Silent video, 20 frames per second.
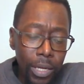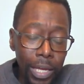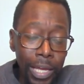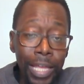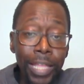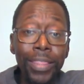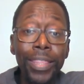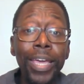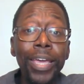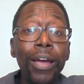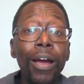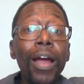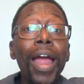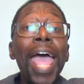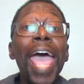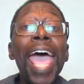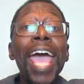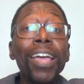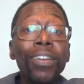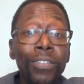and they are
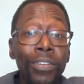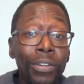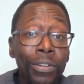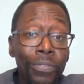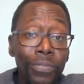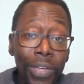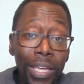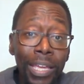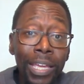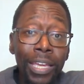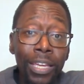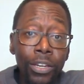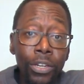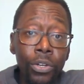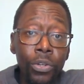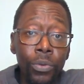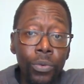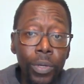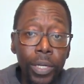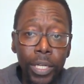active in
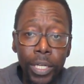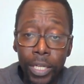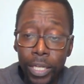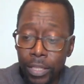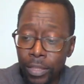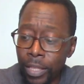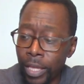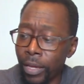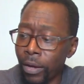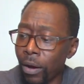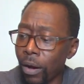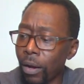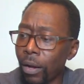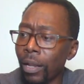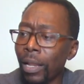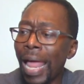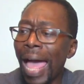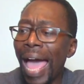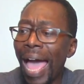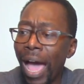doing it. They are
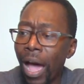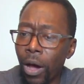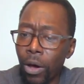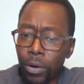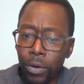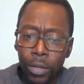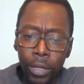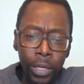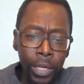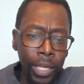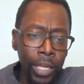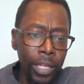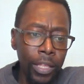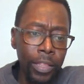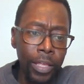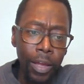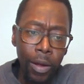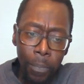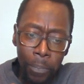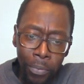loud. Again,
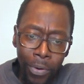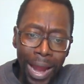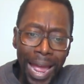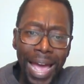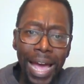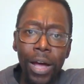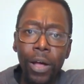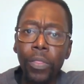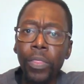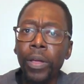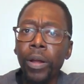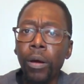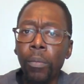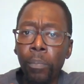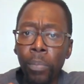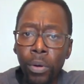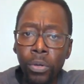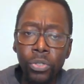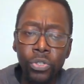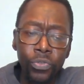they are proud. They are
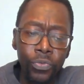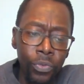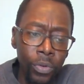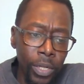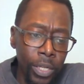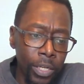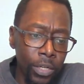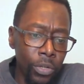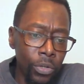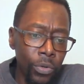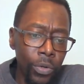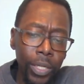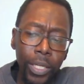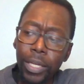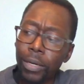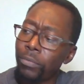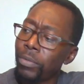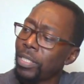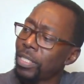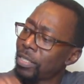boastful in doing
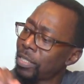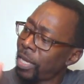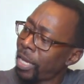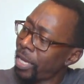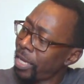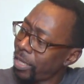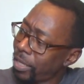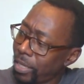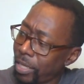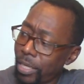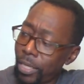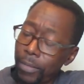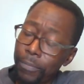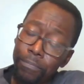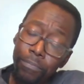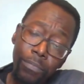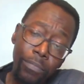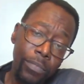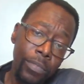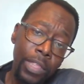it. We say
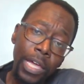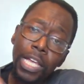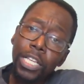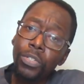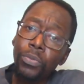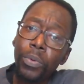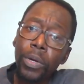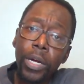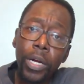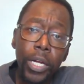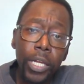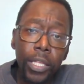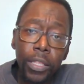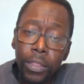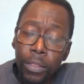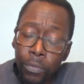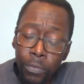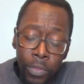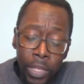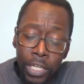that's where
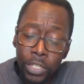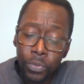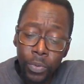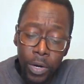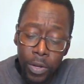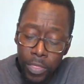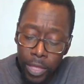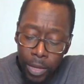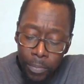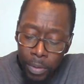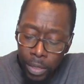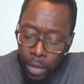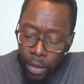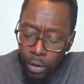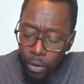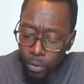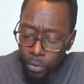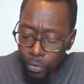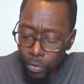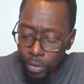they
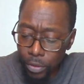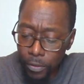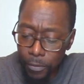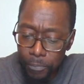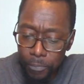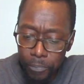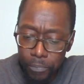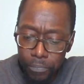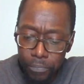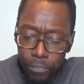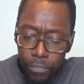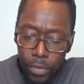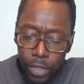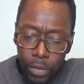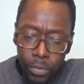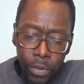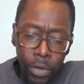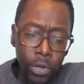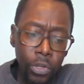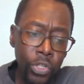belong.
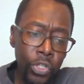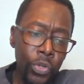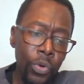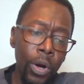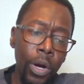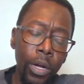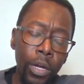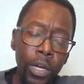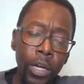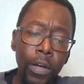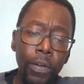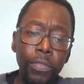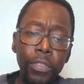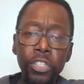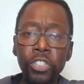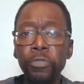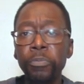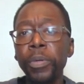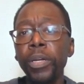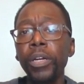Those who are of the
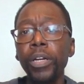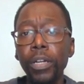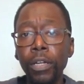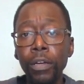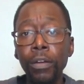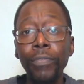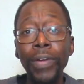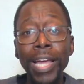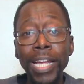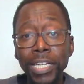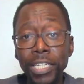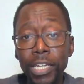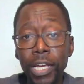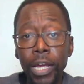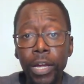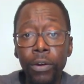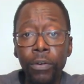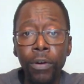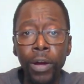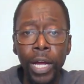spirit of
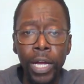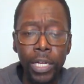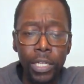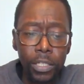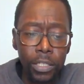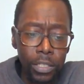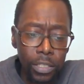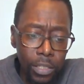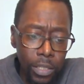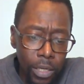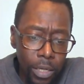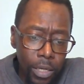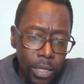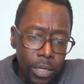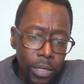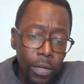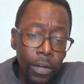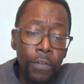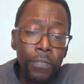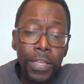Antichrist,
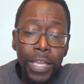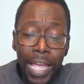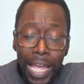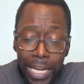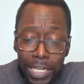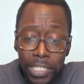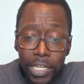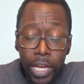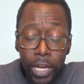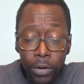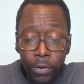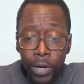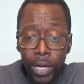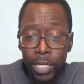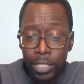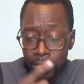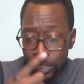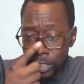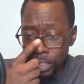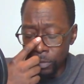of the
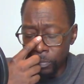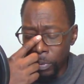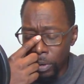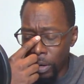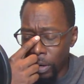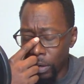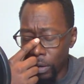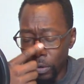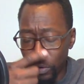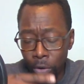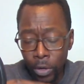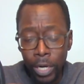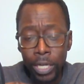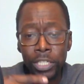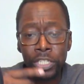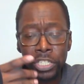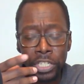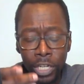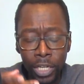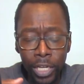Antichrist, as Paul or
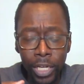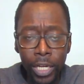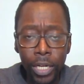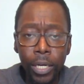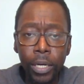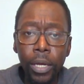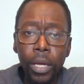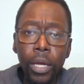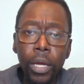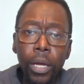as John